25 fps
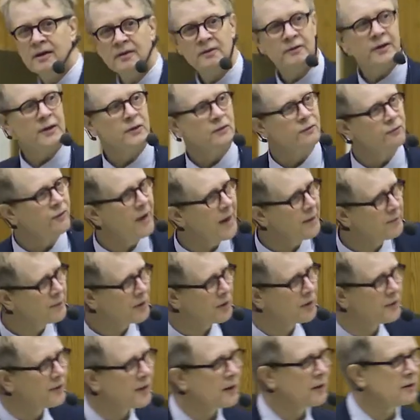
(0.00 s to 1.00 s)
to $5
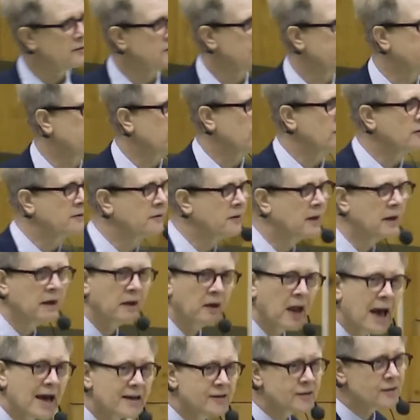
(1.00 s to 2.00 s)
million for a
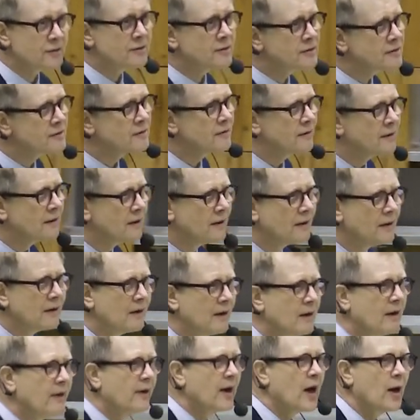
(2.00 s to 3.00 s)
license.
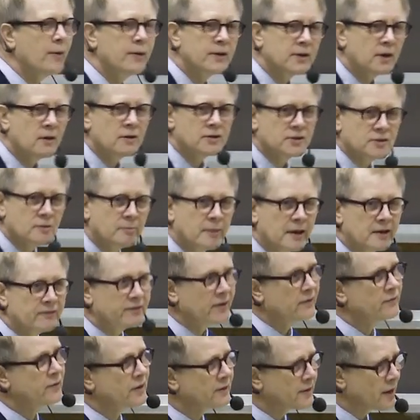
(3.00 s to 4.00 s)
Now it costs about
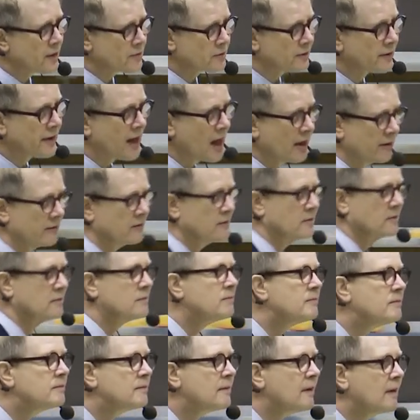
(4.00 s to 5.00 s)
$50,000.
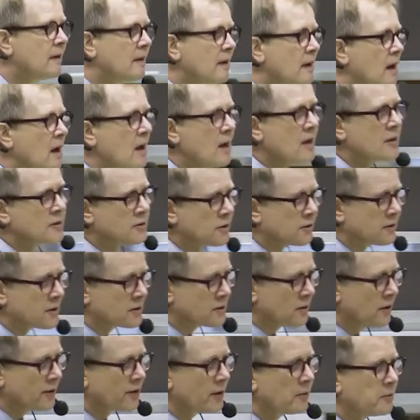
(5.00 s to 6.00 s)
So there's
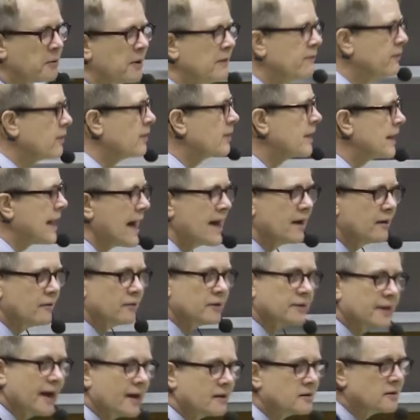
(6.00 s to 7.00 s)
a lot of very angry
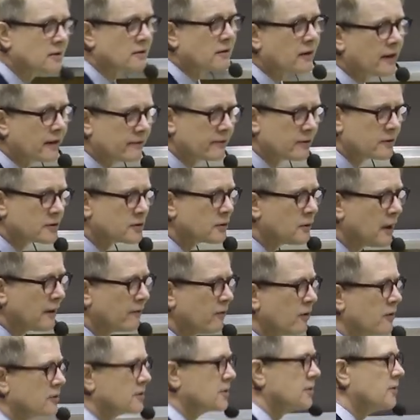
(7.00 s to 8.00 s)
taxi drivers who have
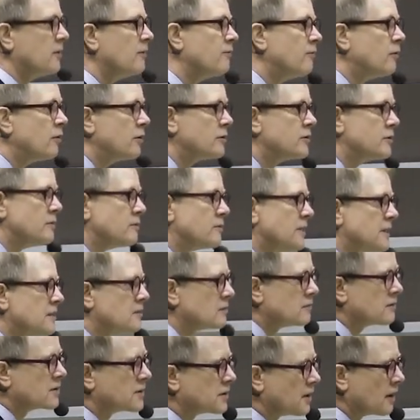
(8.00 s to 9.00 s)
lost their fortunes as
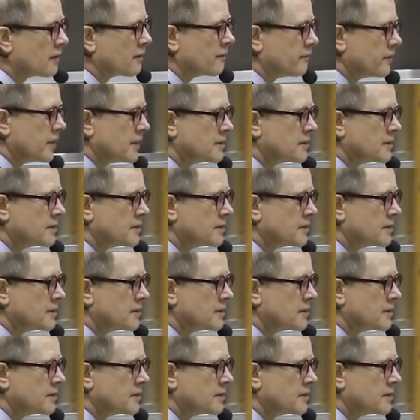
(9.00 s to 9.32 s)
a result